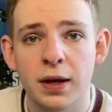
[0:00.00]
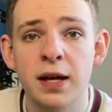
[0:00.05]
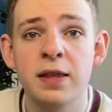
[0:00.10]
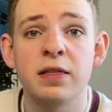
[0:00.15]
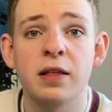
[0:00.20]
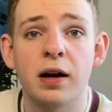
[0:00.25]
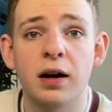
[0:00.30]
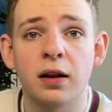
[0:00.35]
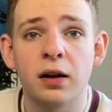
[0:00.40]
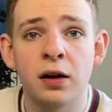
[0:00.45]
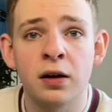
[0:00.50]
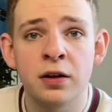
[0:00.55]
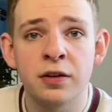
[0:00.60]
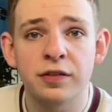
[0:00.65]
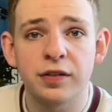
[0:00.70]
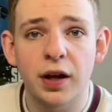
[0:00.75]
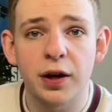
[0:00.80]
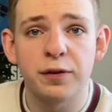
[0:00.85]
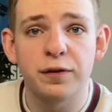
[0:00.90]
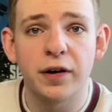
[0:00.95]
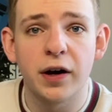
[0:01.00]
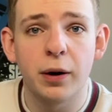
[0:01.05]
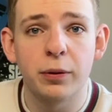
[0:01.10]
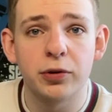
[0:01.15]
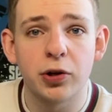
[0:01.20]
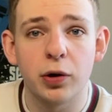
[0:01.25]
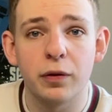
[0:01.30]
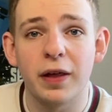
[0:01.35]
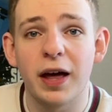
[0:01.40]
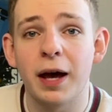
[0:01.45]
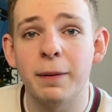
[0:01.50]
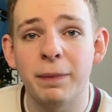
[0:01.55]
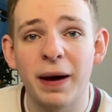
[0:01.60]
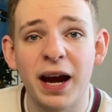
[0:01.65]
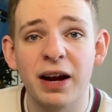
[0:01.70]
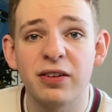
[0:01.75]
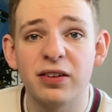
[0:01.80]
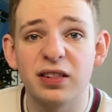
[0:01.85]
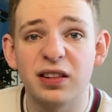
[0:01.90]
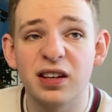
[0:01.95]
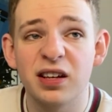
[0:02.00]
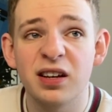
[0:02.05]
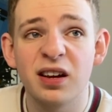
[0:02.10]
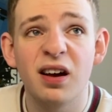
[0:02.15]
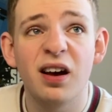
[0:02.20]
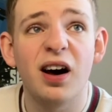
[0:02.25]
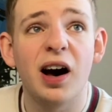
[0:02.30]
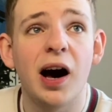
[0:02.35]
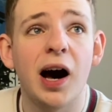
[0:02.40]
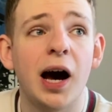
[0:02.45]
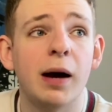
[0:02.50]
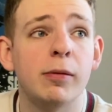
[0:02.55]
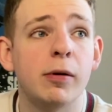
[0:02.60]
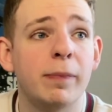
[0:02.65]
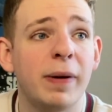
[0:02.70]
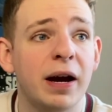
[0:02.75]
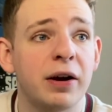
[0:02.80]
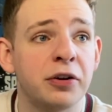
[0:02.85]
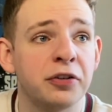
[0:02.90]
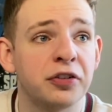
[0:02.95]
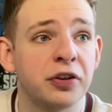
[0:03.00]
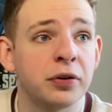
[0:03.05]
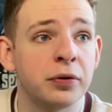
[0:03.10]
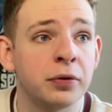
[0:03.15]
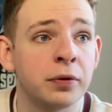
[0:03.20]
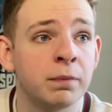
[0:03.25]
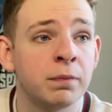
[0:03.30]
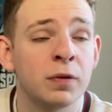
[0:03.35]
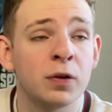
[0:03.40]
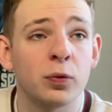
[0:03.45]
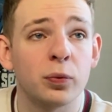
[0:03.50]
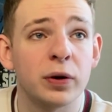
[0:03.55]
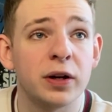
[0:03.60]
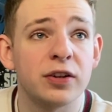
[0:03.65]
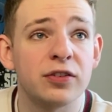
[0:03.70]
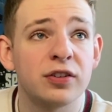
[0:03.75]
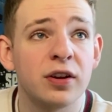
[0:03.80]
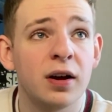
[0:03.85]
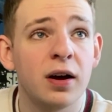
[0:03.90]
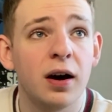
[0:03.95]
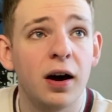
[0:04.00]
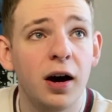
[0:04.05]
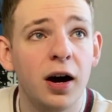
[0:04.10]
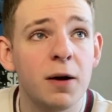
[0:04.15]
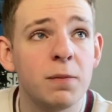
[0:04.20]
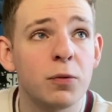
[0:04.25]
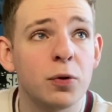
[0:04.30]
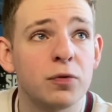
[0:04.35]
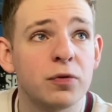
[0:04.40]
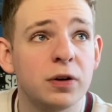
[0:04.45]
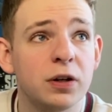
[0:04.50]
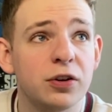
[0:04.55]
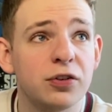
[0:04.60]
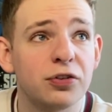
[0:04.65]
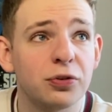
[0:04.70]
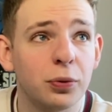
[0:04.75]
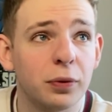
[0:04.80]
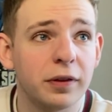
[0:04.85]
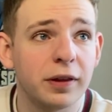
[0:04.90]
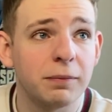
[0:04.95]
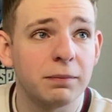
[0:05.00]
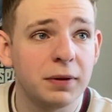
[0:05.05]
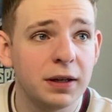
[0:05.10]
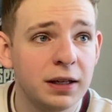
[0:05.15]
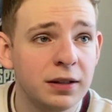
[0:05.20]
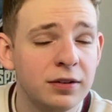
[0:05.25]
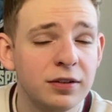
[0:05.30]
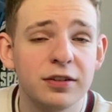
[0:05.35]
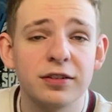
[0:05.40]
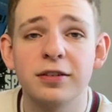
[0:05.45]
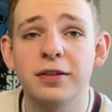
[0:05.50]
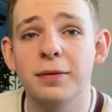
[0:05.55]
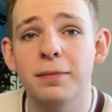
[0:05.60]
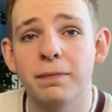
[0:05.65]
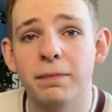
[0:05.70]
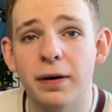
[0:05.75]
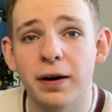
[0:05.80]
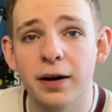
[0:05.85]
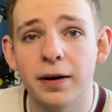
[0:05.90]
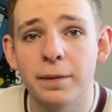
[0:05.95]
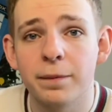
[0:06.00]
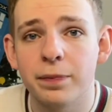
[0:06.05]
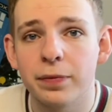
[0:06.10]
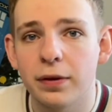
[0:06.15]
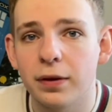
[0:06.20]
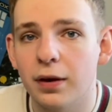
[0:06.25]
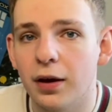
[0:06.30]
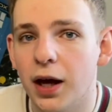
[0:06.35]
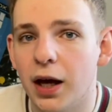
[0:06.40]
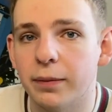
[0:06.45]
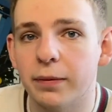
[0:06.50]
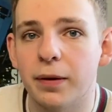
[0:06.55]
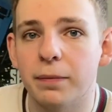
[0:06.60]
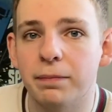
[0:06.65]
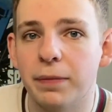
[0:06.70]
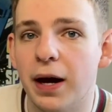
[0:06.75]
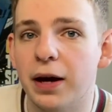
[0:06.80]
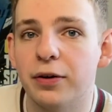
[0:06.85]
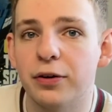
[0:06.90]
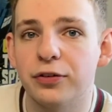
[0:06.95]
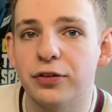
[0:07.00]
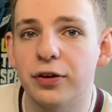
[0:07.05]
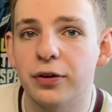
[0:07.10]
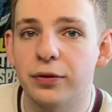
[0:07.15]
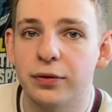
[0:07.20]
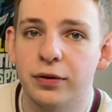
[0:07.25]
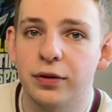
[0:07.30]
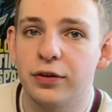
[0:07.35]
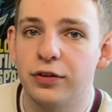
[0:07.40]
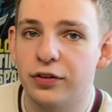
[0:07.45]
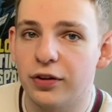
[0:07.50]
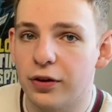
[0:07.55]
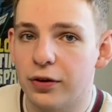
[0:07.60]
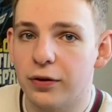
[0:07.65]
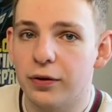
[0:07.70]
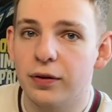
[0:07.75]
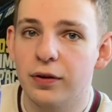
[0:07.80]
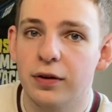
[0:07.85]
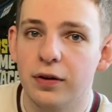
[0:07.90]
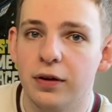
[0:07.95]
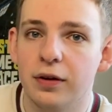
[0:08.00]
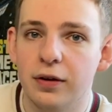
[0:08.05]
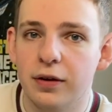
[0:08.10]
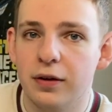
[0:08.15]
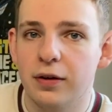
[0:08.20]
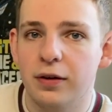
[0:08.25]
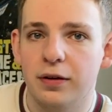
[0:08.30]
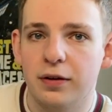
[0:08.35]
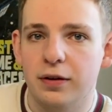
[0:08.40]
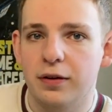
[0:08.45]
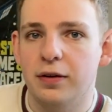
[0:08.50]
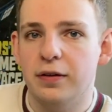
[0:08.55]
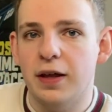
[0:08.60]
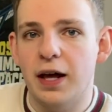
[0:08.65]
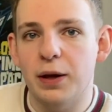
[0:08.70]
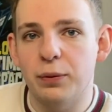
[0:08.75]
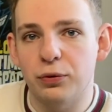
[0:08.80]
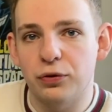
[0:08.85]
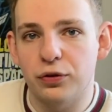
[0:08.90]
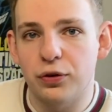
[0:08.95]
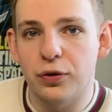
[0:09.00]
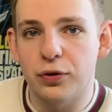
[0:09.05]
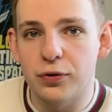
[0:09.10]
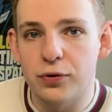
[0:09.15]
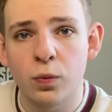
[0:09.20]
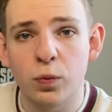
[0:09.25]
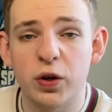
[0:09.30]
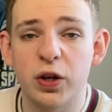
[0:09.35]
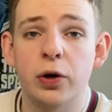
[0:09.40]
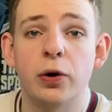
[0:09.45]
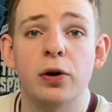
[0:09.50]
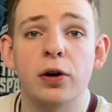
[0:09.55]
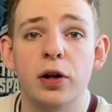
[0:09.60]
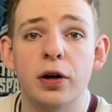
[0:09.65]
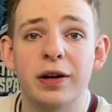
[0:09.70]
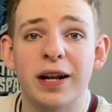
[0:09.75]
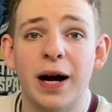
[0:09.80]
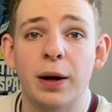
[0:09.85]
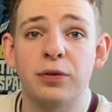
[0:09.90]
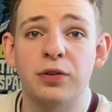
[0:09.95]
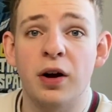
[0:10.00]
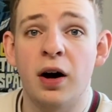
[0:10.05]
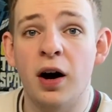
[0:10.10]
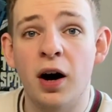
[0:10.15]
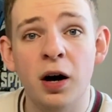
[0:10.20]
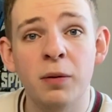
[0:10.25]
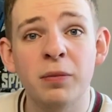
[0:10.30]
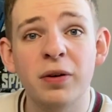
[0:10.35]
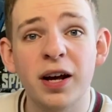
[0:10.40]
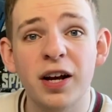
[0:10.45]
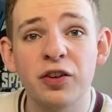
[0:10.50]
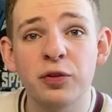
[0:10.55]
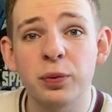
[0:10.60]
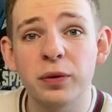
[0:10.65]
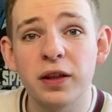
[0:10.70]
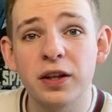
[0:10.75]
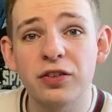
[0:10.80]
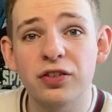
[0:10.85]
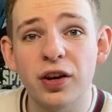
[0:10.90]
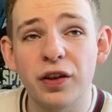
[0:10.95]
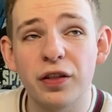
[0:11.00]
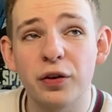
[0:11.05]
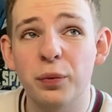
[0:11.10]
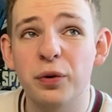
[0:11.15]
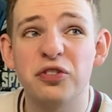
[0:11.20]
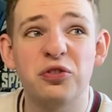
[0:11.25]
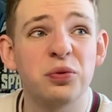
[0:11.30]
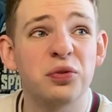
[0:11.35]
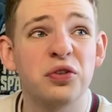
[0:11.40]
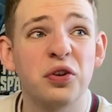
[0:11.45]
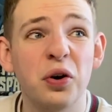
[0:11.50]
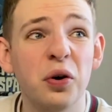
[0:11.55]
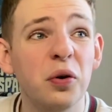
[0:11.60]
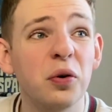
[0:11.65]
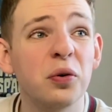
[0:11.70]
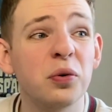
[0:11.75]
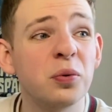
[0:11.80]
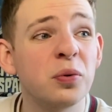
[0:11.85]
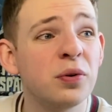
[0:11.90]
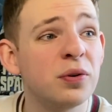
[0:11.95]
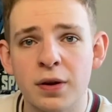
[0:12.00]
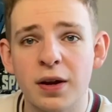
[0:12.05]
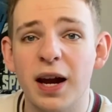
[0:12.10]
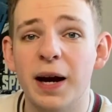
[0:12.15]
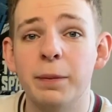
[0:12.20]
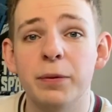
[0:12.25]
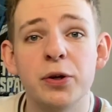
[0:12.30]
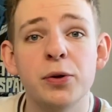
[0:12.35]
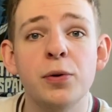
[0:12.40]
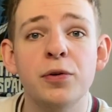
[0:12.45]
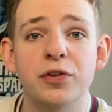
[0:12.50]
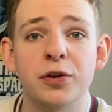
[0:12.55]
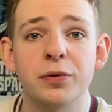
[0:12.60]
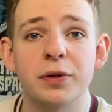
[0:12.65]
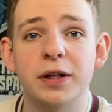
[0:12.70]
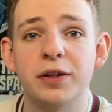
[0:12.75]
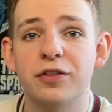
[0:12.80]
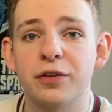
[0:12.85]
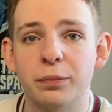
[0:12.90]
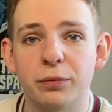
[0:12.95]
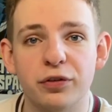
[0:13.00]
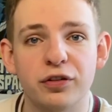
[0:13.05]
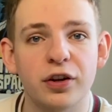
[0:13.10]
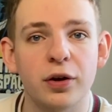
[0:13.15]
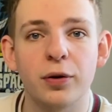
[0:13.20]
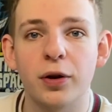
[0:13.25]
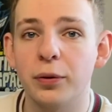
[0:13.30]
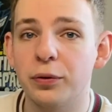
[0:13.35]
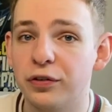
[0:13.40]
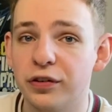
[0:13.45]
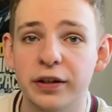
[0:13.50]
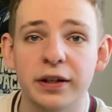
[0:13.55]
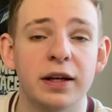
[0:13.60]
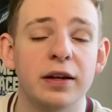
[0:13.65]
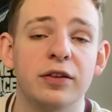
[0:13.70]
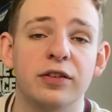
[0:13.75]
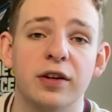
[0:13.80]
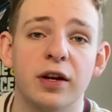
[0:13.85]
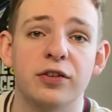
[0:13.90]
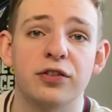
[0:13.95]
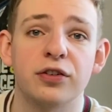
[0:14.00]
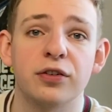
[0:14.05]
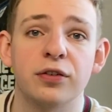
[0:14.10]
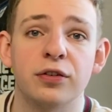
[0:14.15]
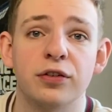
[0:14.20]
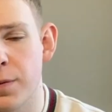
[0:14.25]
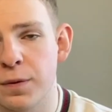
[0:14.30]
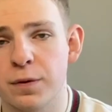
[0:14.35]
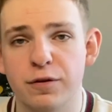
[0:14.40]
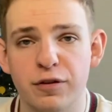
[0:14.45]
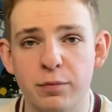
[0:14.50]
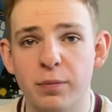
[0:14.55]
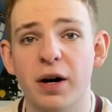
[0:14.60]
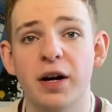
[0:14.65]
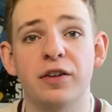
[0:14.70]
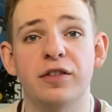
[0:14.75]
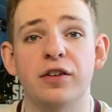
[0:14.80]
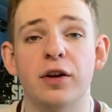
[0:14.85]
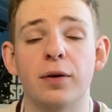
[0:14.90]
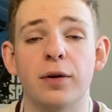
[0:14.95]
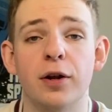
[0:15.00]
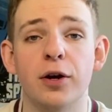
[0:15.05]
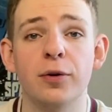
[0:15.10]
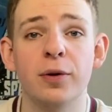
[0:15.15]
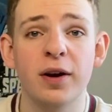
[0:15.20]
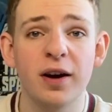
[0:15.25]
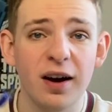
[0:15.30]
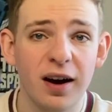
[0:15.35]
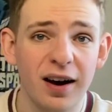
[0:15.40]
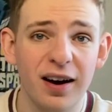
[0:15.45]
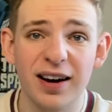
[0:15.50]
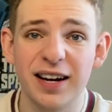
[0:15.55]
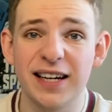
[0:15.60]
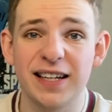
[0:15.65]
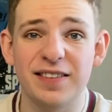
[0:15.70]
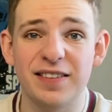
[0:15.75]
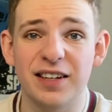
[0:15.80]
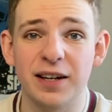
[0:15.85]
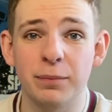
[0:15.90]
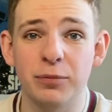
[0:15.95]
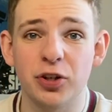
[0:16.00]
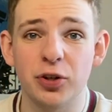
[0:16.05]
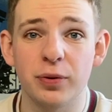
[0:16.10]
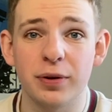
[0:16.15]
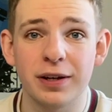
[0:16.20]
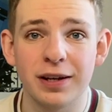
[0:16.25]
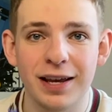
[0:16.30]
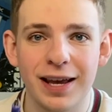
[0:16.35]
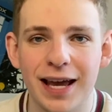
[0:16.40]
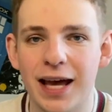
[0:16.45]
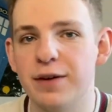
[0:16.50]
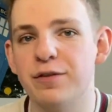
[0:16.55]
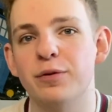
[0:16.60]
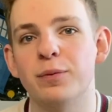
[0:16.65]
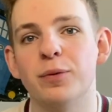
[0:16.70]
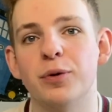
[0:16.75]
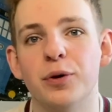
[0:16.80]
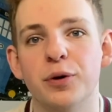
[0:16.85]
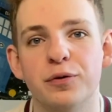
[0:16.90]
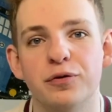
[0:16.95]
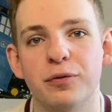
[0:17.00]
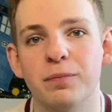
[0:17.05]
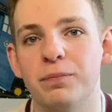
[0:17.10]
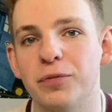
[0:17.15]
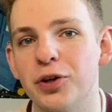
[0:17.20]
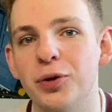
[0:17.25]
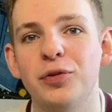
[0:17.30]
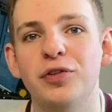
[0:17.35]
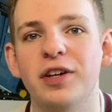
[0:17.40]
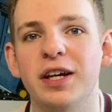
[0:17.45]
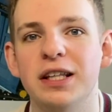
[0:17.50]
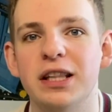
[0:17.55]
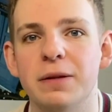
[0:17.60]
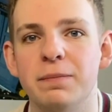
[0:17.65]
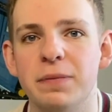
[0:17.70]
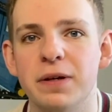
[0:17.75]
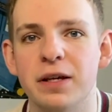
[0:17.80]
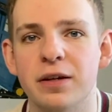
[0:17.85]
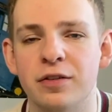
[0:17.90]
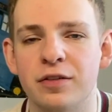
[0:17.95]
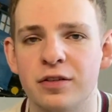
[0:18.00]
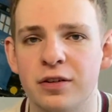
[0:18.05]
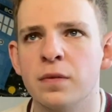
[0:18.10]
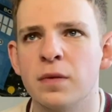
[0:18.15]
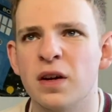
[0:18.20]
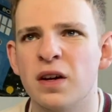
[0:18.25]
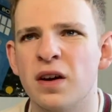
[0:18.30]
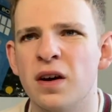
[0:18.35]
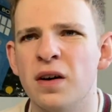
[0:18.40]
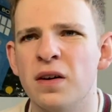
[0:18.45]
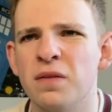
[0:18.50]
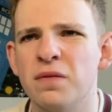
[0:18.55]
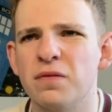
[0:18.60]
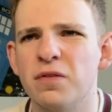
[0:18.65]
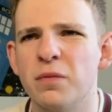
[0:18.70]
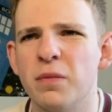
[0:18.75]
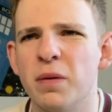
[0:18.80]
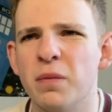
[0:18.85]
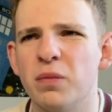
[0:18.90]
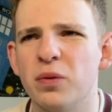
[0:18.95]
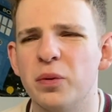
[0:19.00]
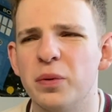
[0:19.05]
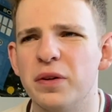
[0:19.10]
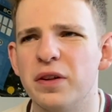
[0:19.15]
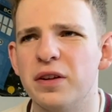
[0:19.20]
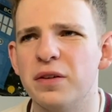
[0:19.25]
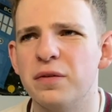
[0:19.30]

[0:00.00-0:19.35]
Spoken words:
that class, I found out that apparently I'm a baritone, which I'm not really sure what that means, but I'm a baritone, so that was cool. We all learned how to harmonise with each other, which was cool, and we also did some solo singing sessions. For my solo, I ended up doing Evermore from Beauty and the Beast. I can't remember what we did in